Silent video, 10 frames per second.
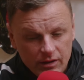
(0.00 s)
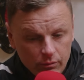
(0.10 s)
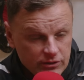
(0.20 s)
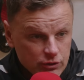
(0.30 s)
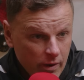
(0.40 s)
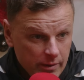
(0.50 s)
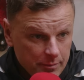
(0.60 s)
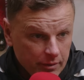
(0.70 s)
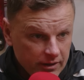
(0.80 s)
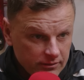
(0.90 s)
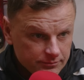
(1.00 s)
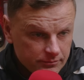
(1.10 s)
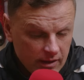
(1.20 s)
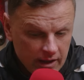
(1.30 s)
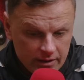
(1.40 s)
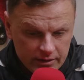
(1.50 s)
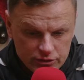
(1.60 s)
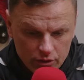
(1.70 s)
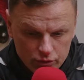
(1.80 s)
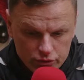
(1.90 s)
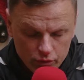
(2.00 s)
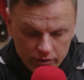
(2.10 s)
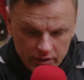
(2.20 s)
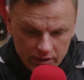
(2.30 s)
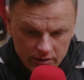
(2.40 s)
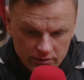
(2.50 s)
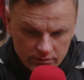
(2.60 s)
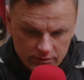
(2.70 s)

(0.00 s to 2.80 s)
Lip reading: Yeah, well, it's the way we play, and it's also the